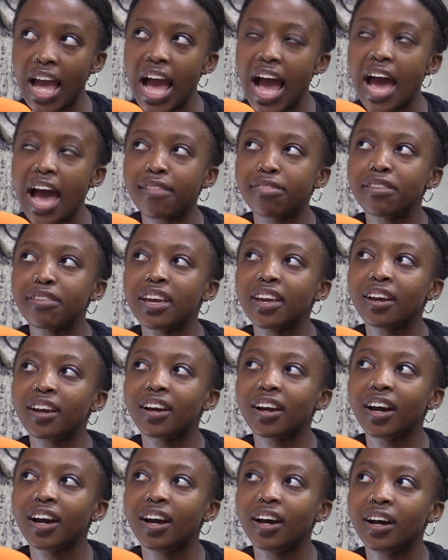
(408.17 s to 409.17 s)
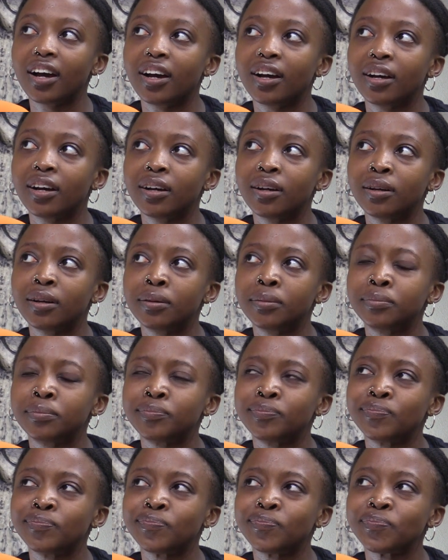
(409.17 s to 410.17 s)
I think
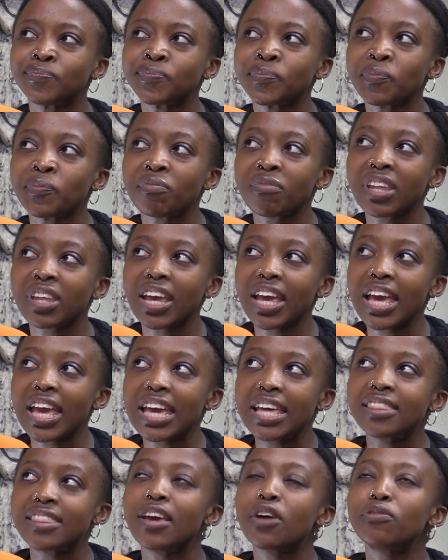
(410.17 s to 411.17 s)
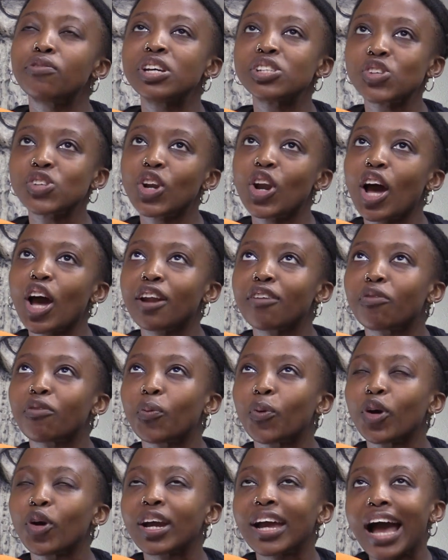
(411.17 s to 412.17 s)
there is a lot of
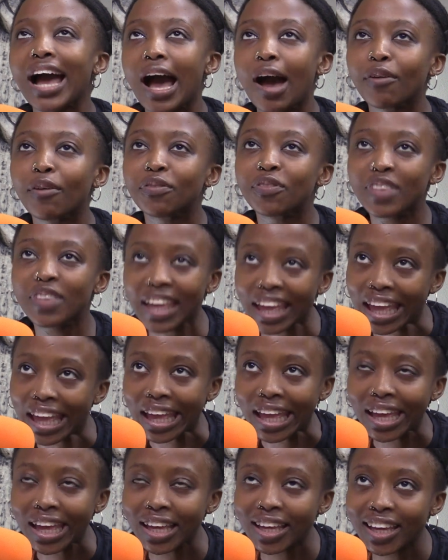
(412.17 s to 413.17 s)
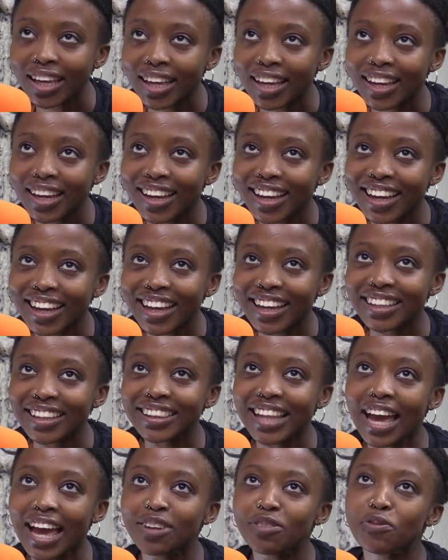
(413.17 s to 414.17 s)
work out there
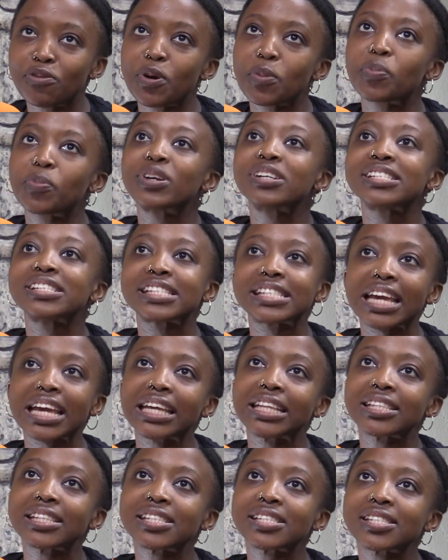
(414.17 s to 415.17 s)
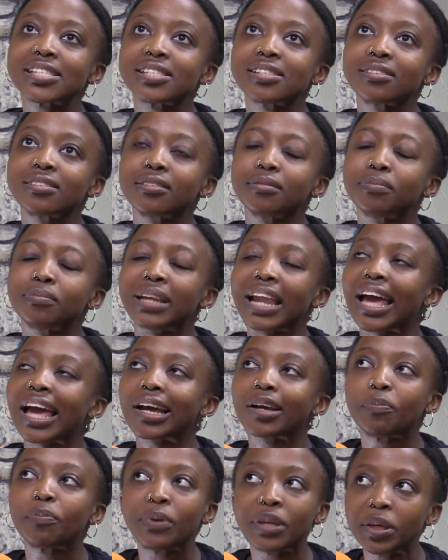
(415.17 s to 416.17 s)
that represents
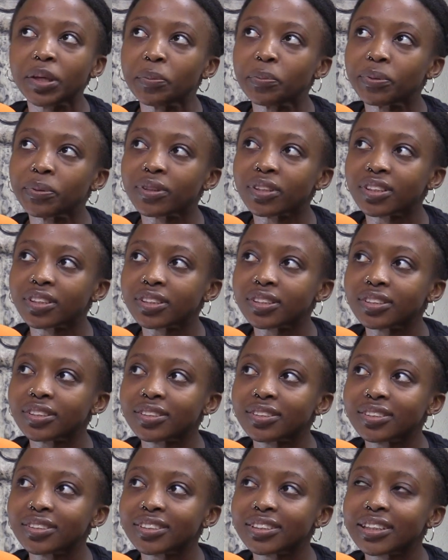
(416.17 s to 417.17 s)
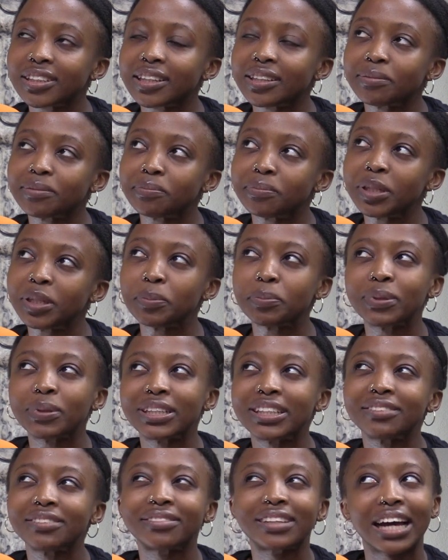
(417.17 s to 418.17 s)
Black people,
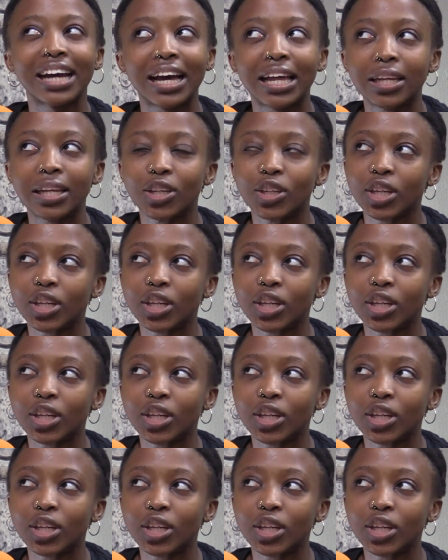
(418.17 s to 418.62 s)
people of color.